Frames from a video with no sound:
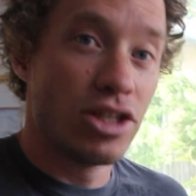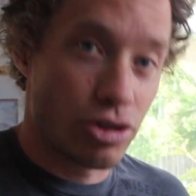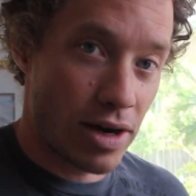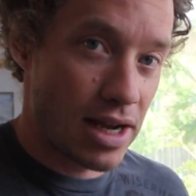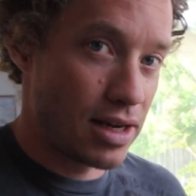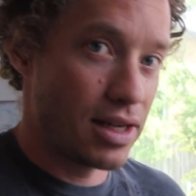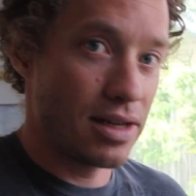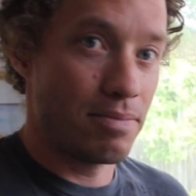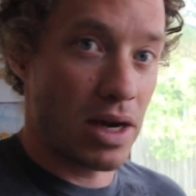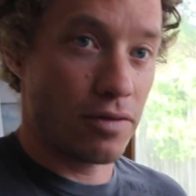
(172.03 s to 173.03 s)
train
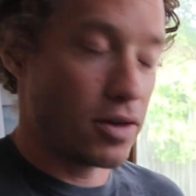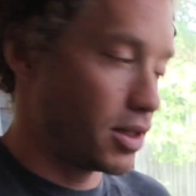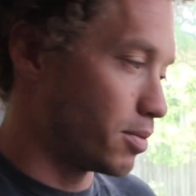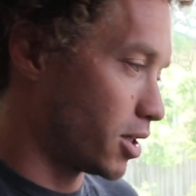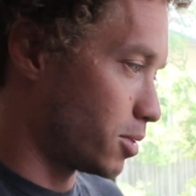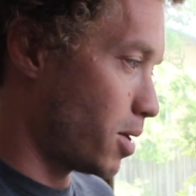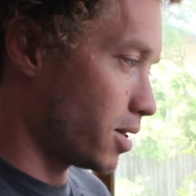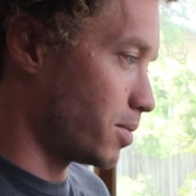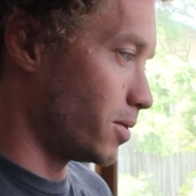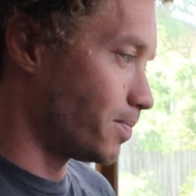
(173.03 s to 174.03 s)
barefoot as much as
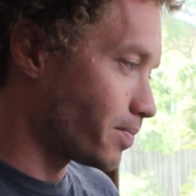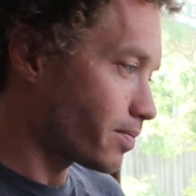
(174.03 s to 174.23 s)
possible.